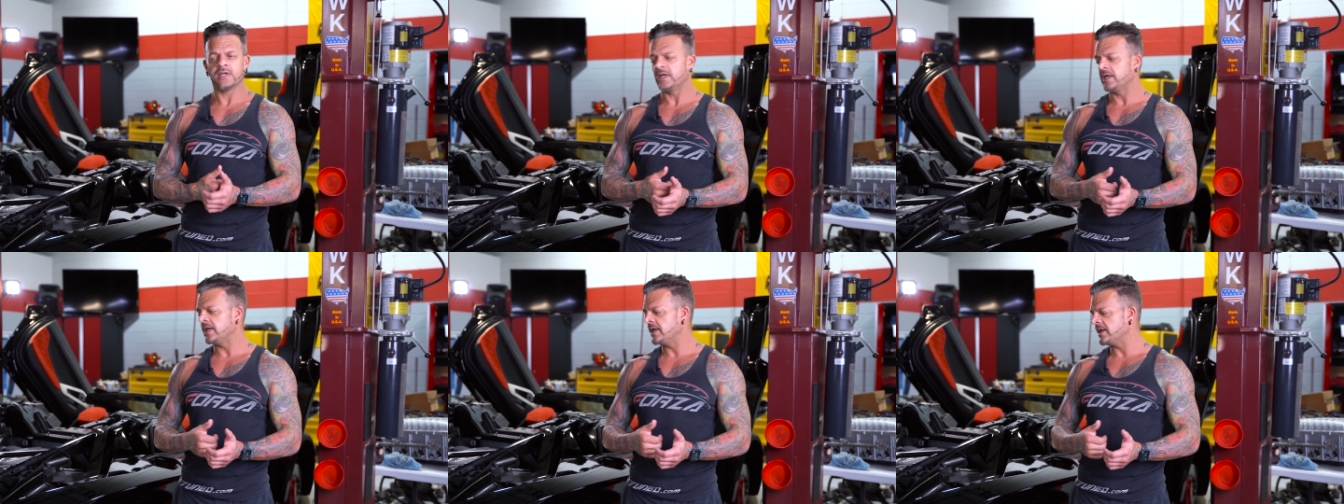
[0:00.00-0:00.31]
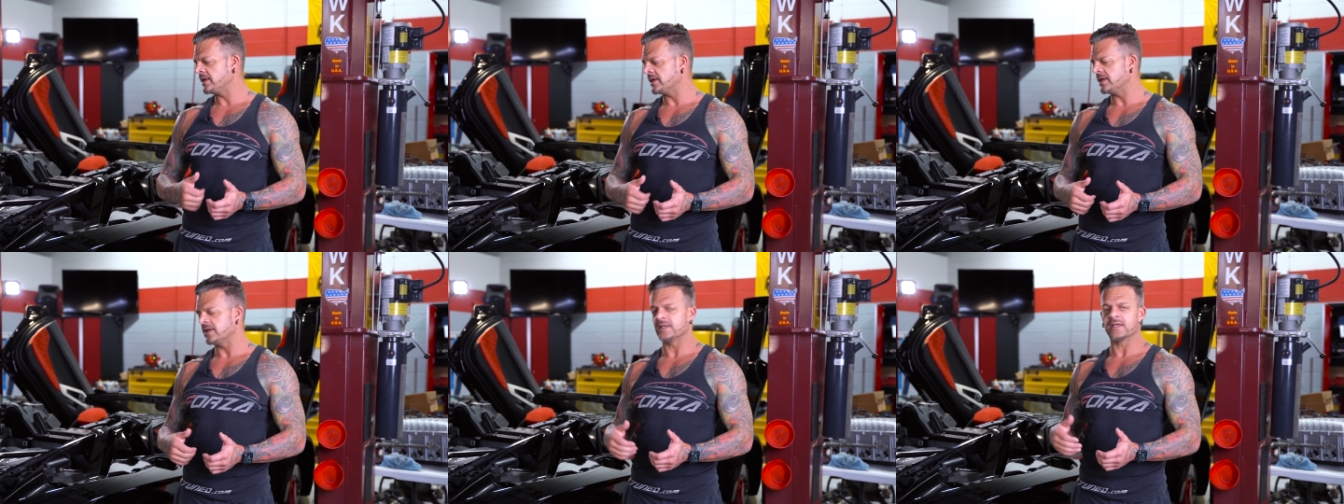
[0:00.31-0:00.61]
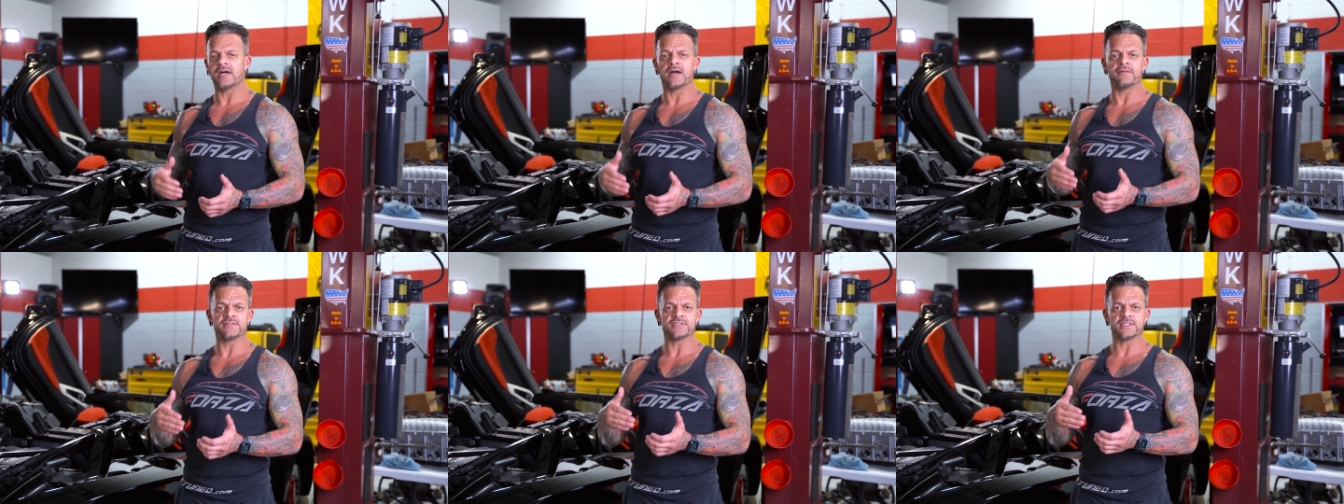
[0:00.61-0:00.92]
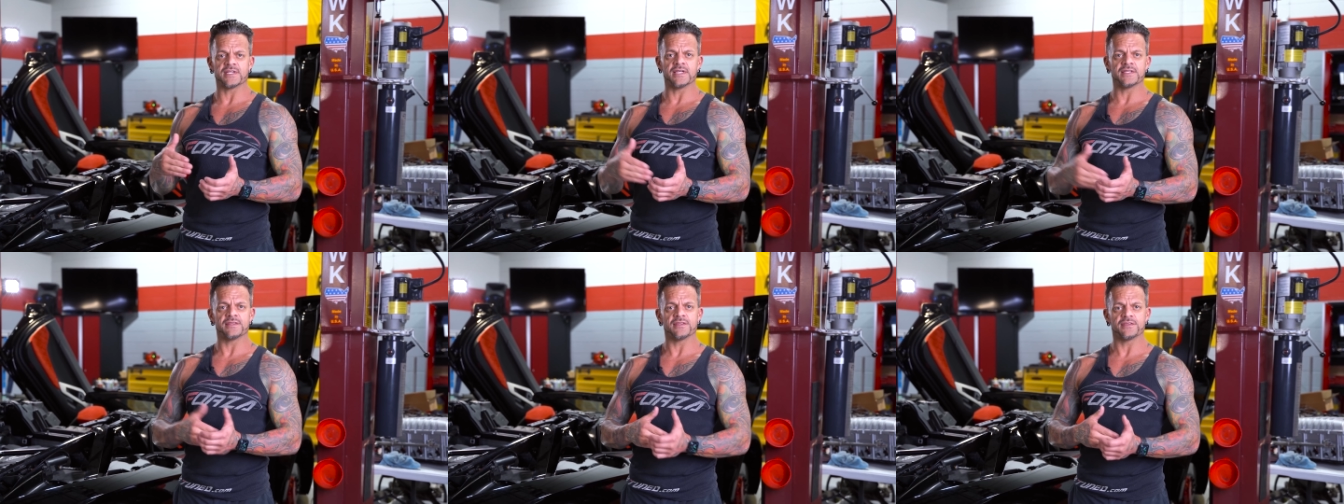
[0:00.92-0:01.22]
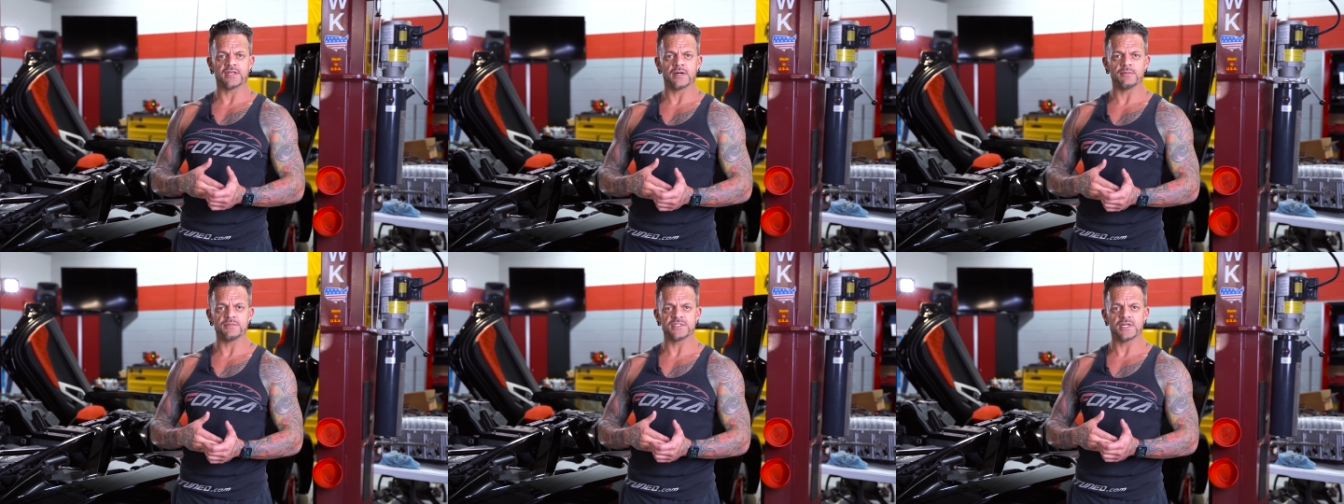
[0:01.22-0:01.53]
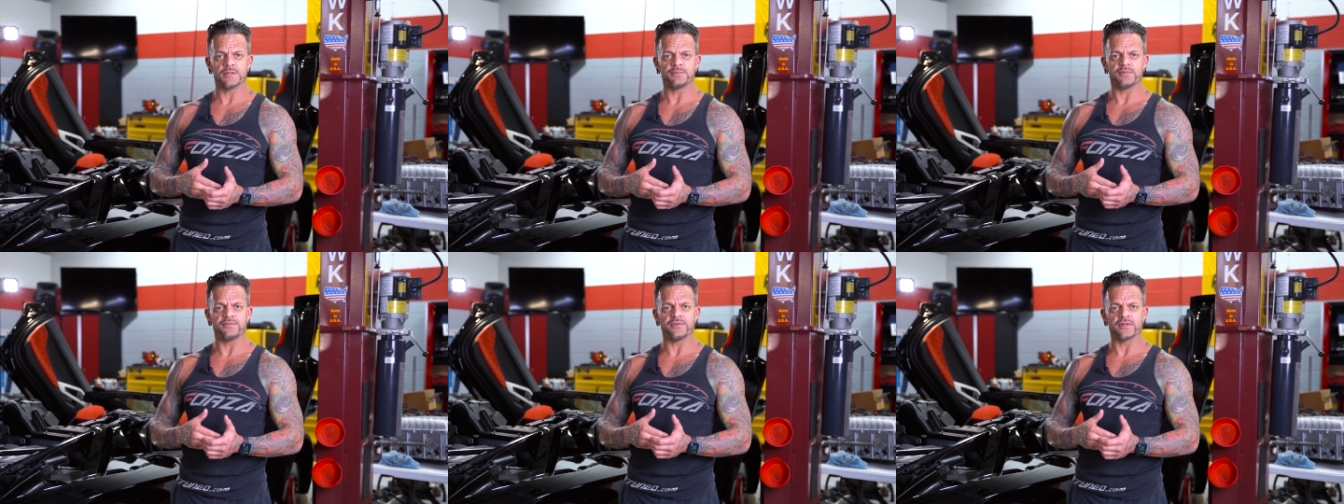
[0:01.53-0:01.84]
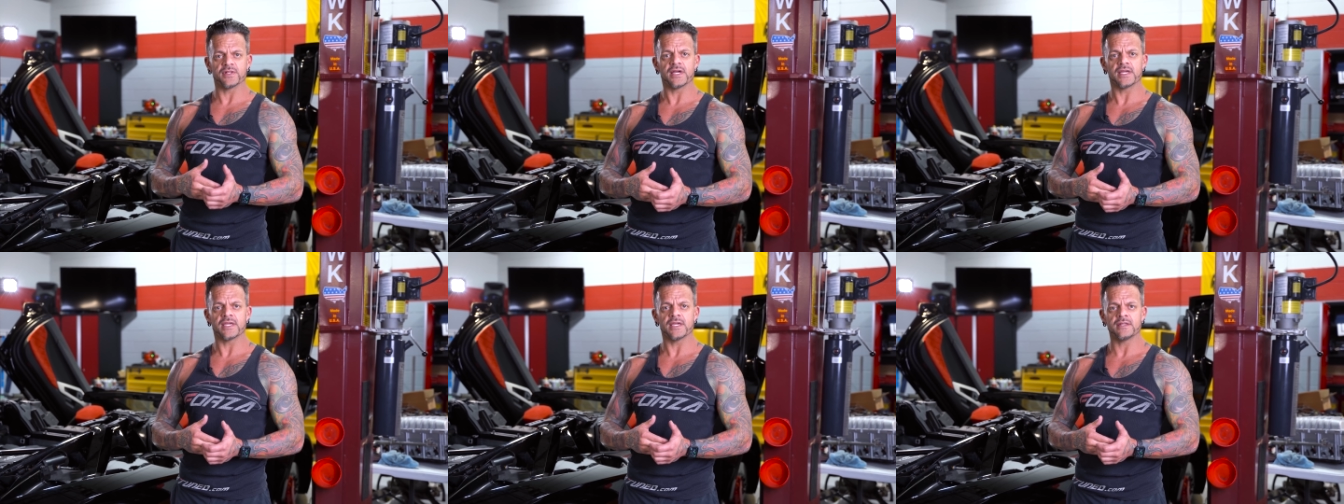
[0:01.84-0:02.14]
And again, obviously hit the thumbs up if
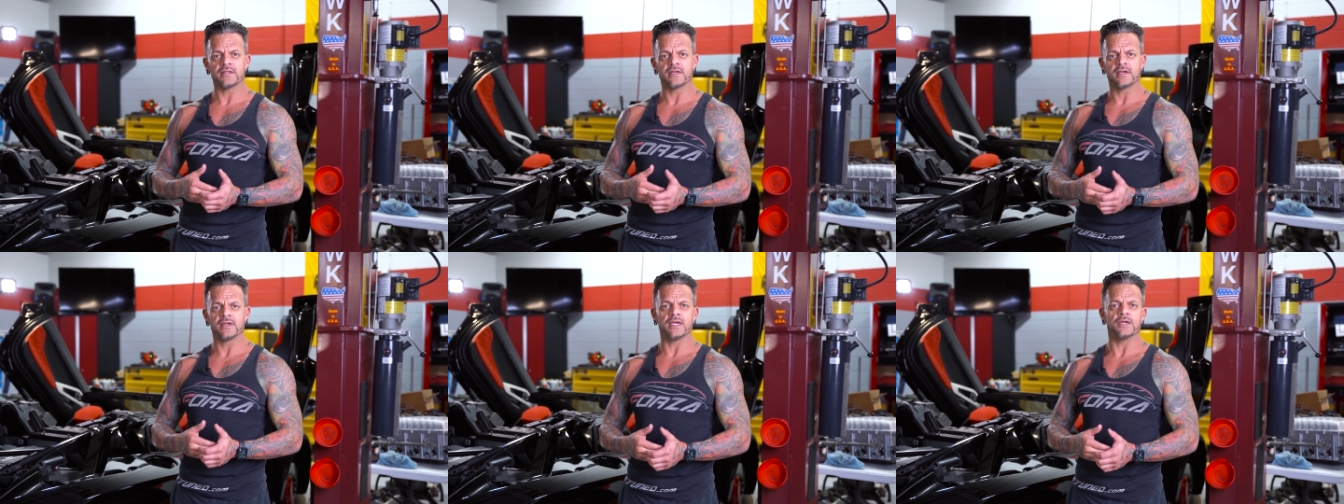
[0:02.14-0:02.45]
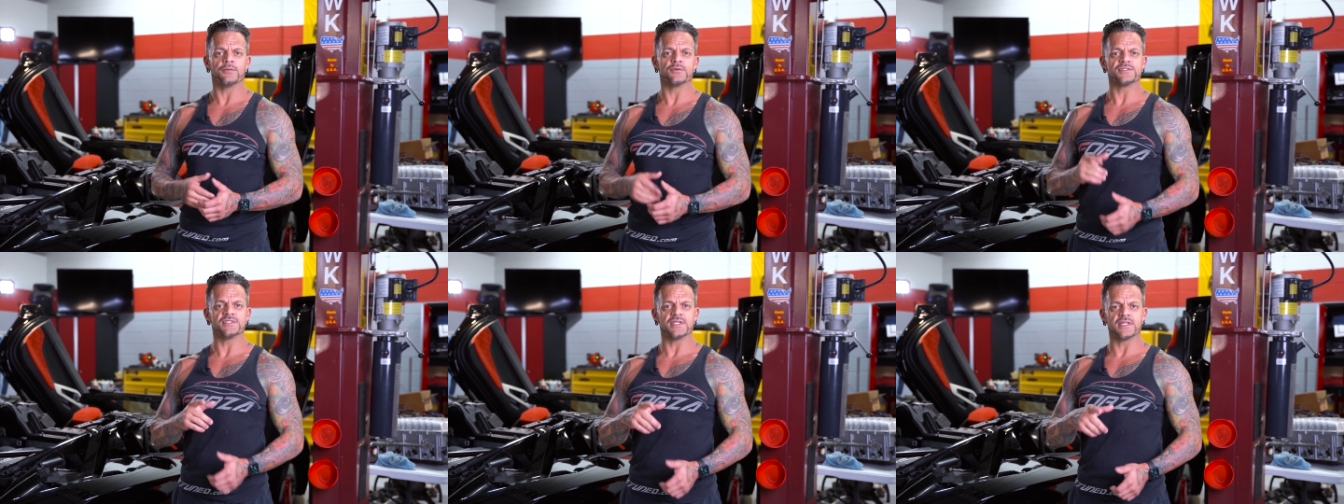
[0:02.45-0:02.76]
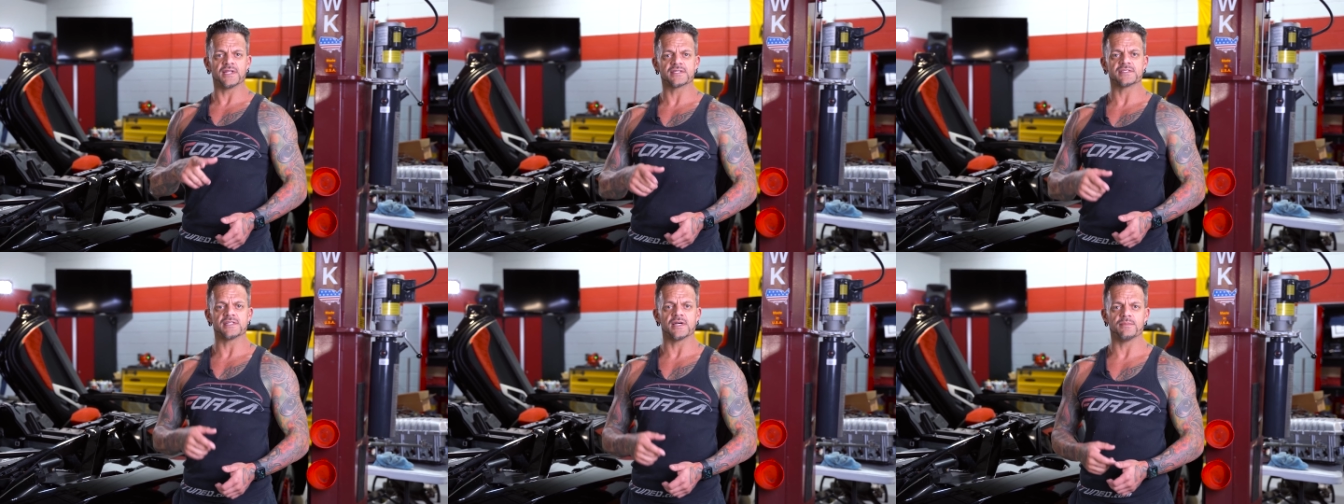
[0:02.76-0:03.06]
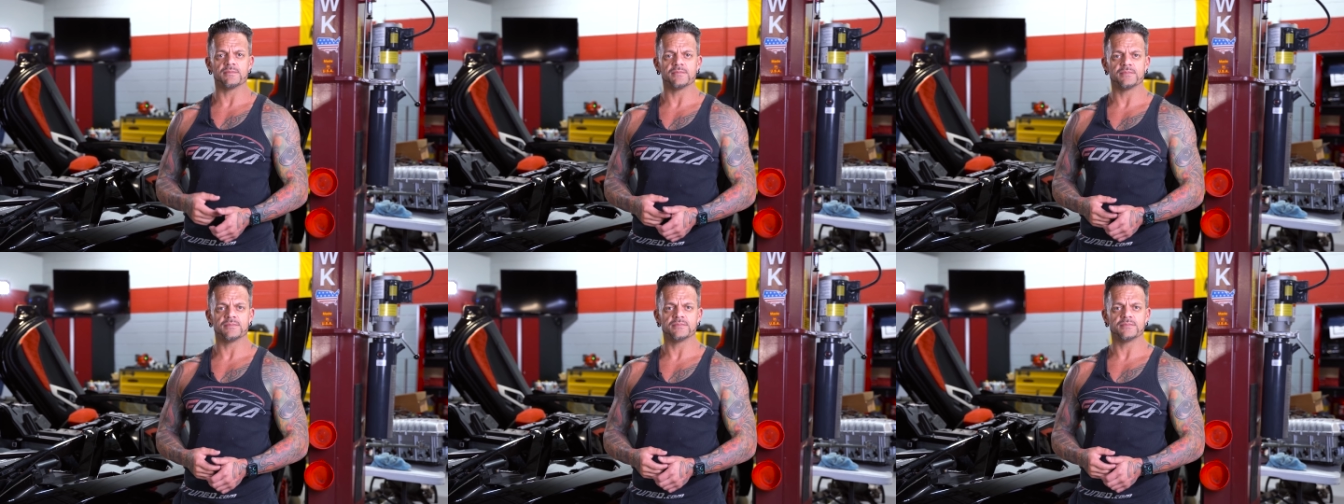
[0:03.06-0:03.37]
you like it, and we'll see you next time.